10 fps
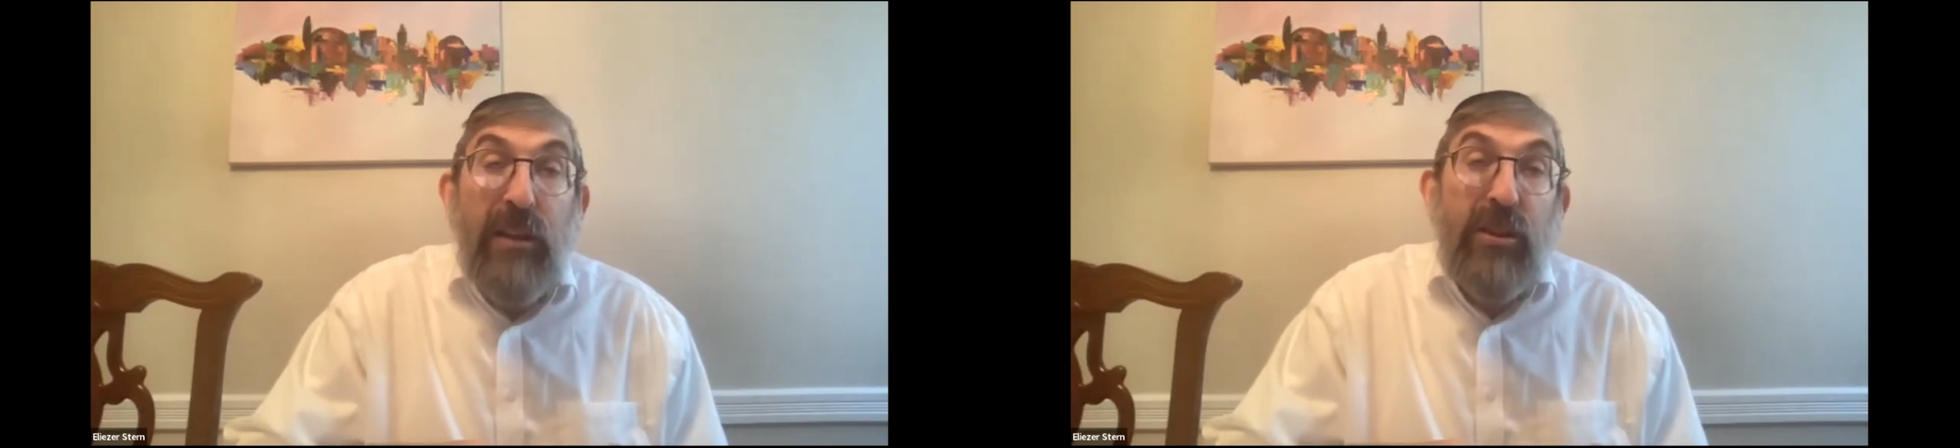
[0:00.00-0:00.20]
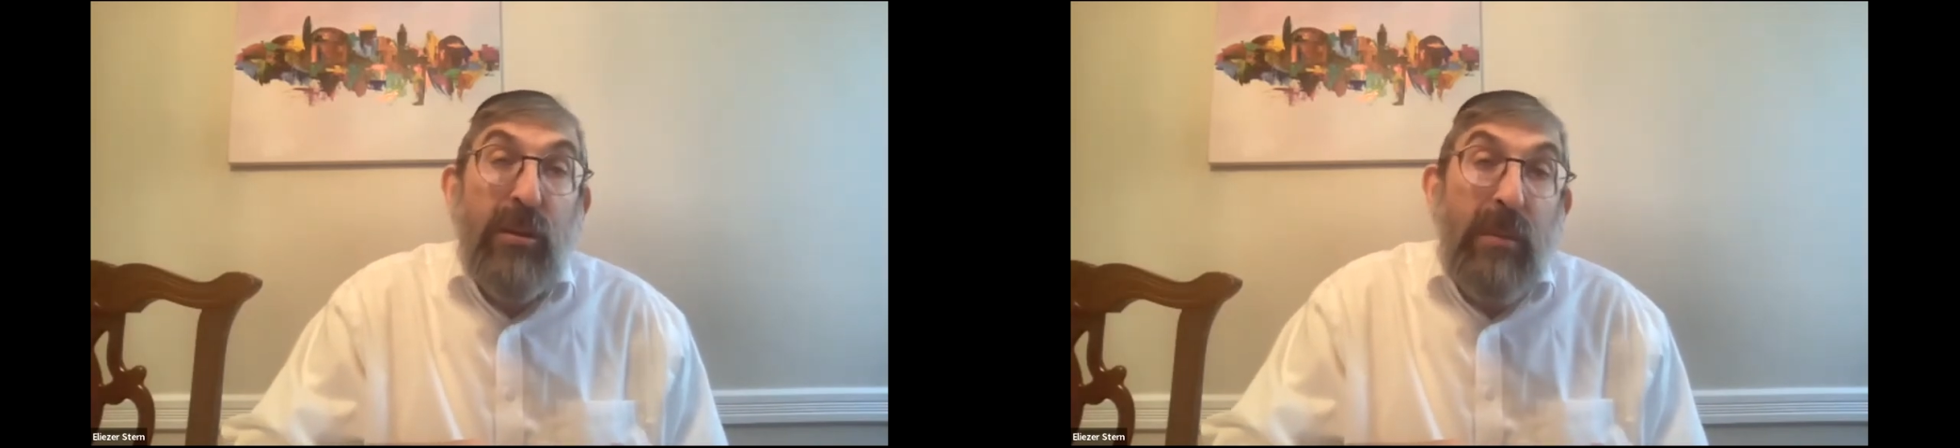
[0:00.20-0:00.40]

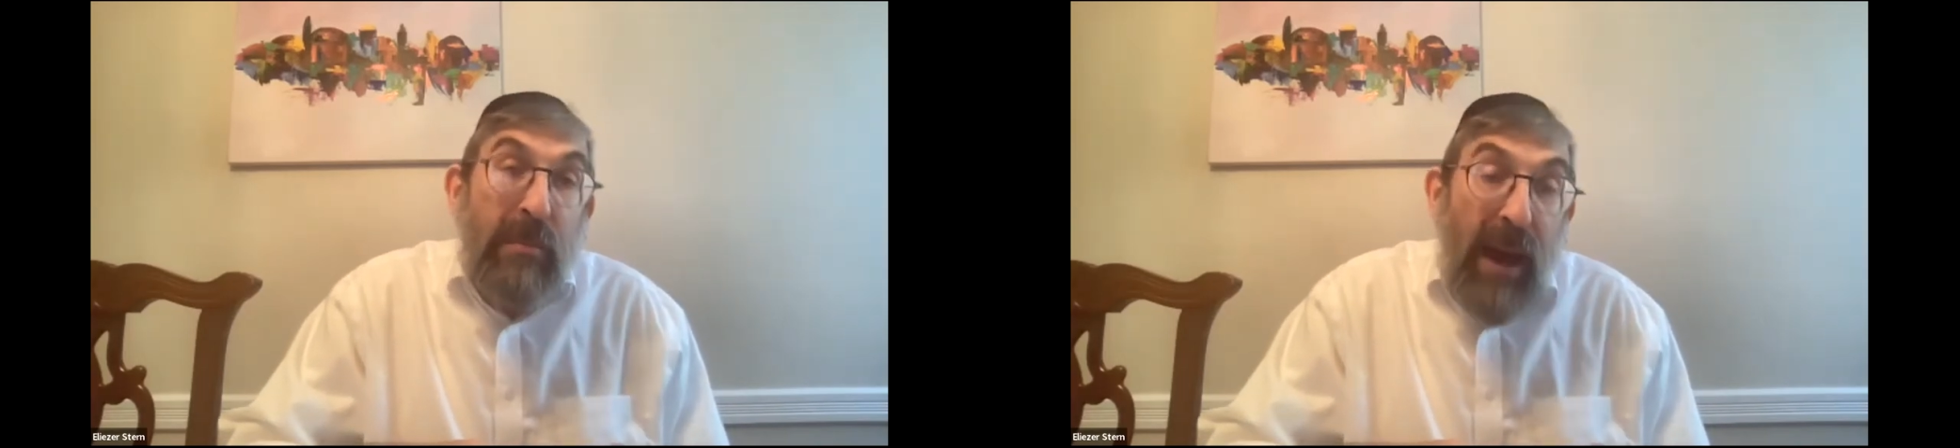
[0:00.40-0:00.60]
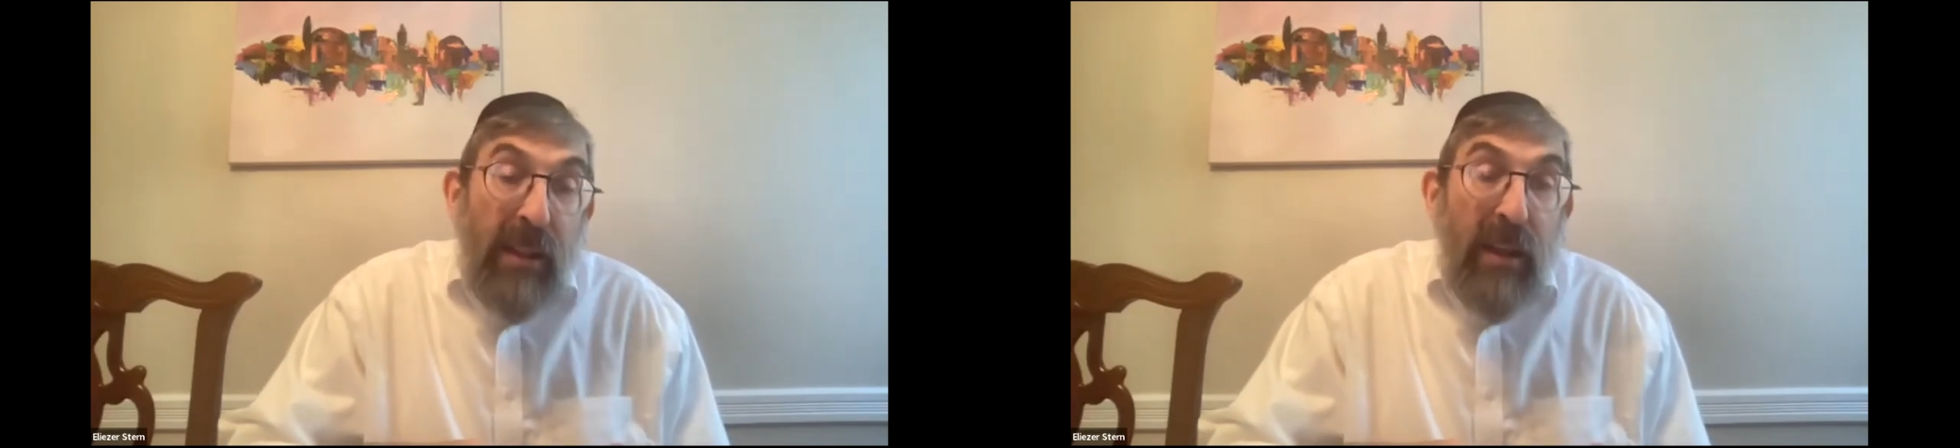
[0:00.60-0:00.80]
So
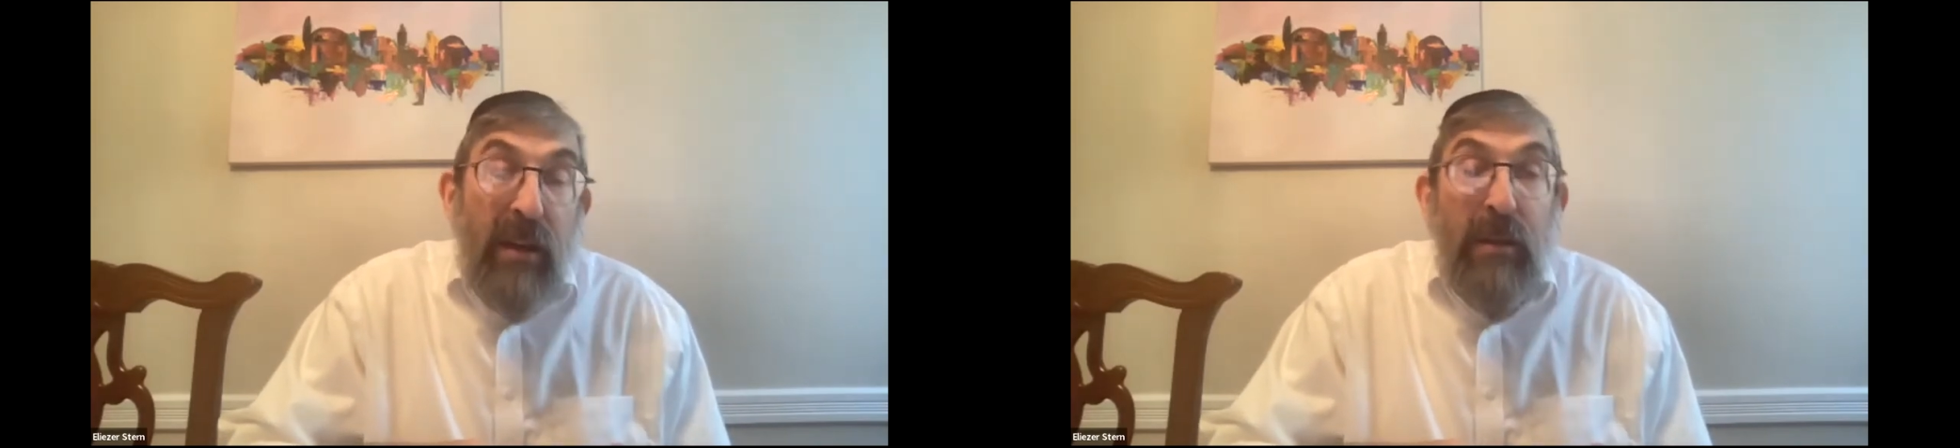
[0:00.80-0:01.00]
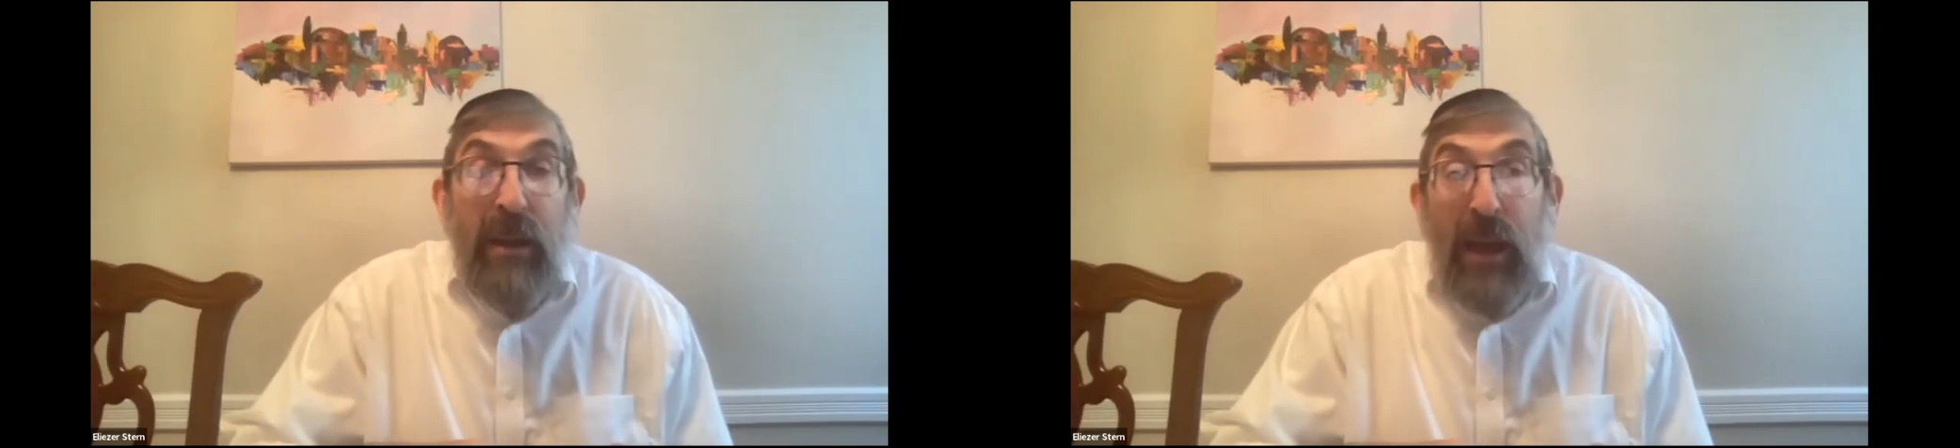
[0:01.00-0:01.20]

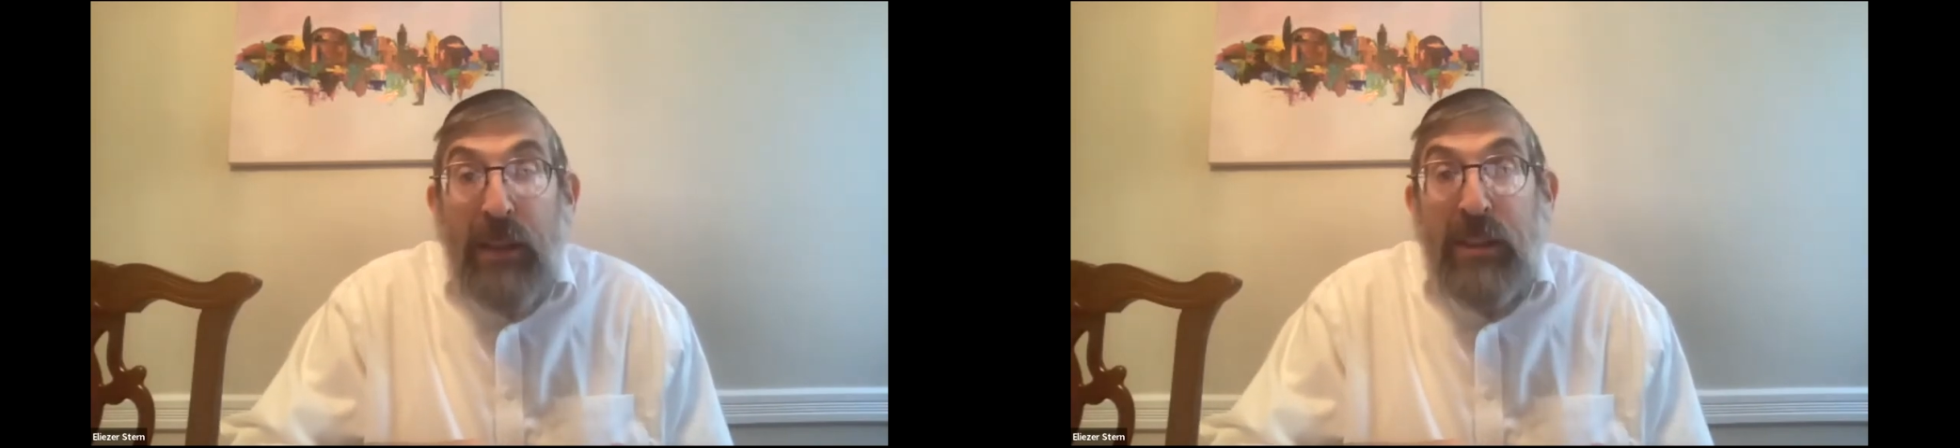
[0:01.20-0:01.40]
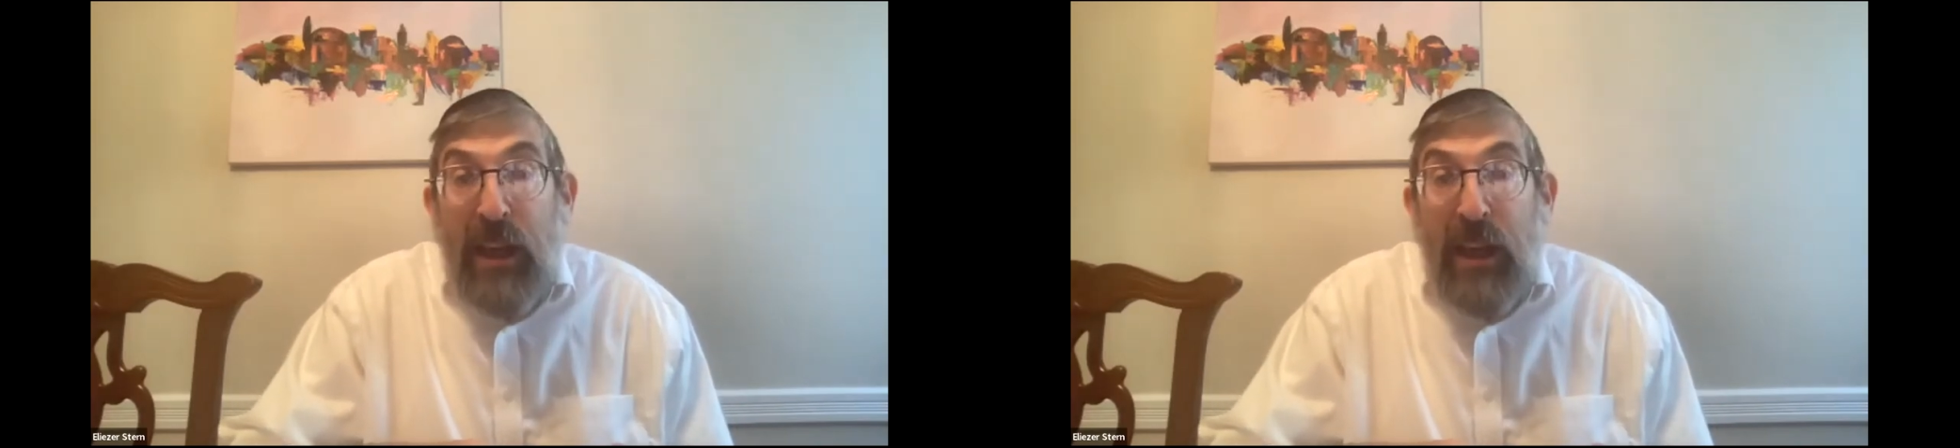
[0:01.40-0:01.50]
Mamela, I'd